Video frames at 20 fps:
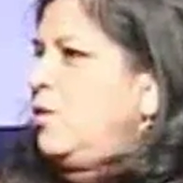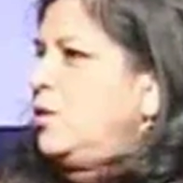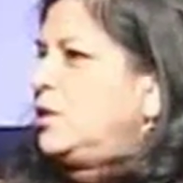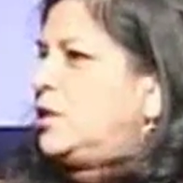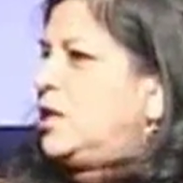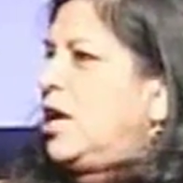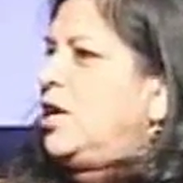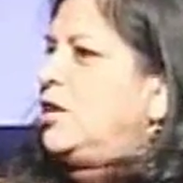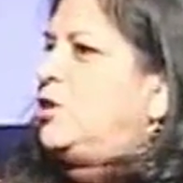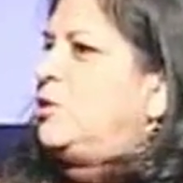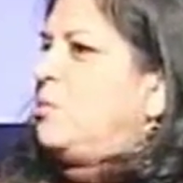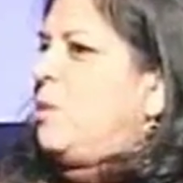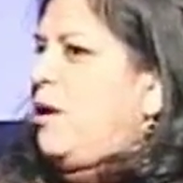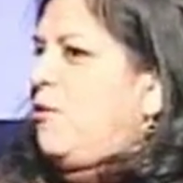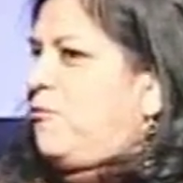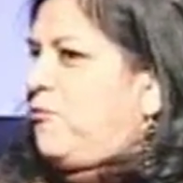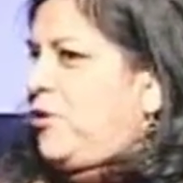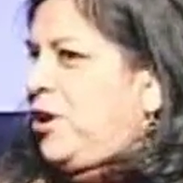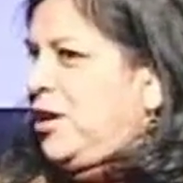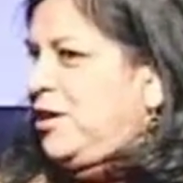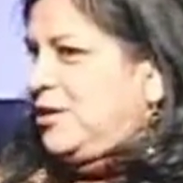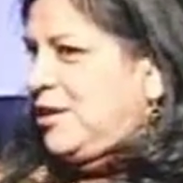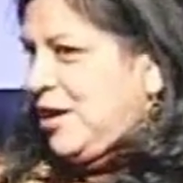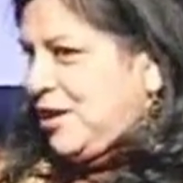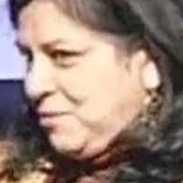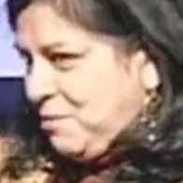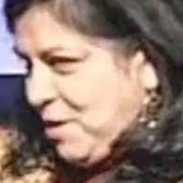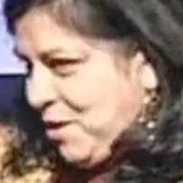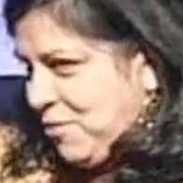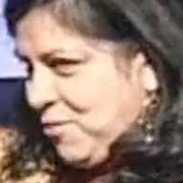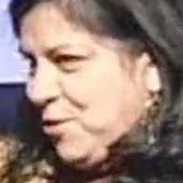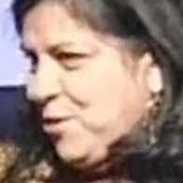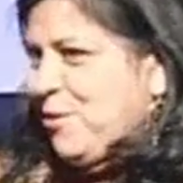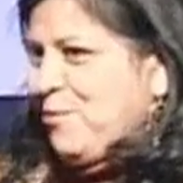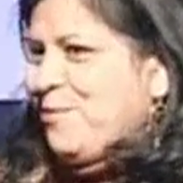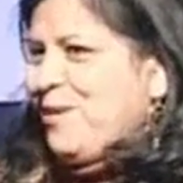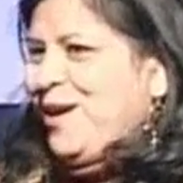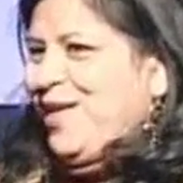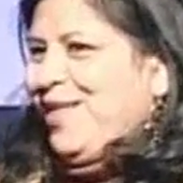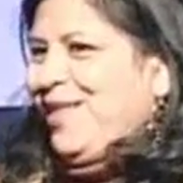would say to my friends, that's my real
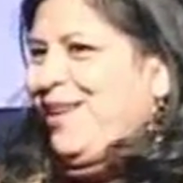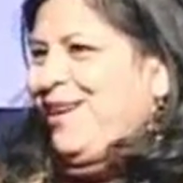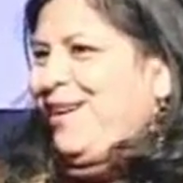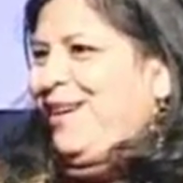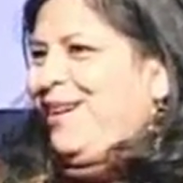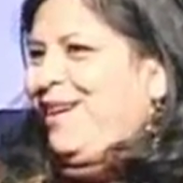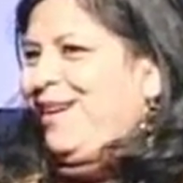mother.